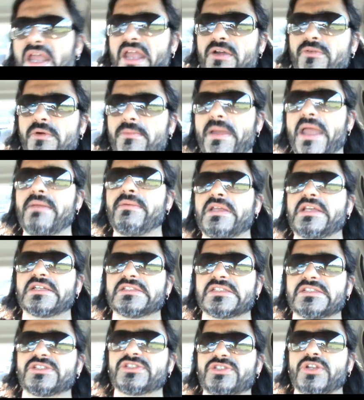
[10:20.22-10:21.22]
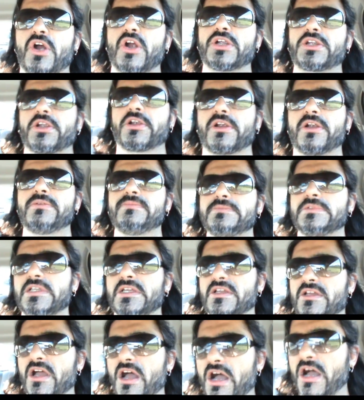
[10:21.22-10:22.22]
okay, well, maybe because it's darker.
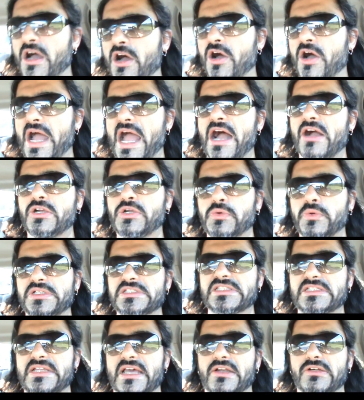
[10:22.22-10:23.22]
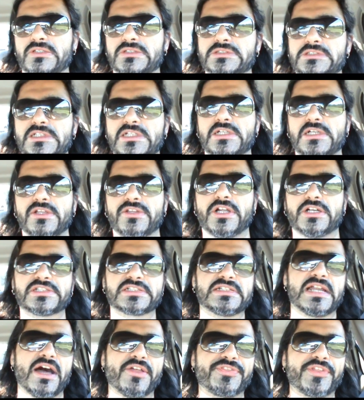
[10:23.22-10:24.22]
Oh, how coincidental.
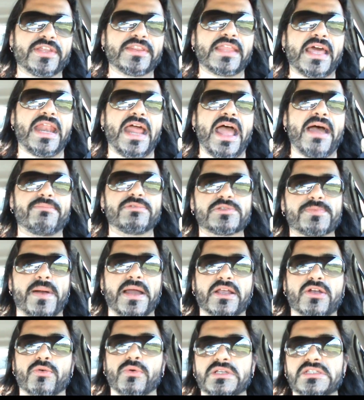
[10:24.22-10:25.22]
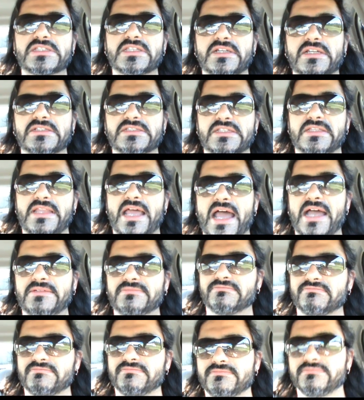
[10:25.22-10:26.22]
There's nothing that happens by coincidence in that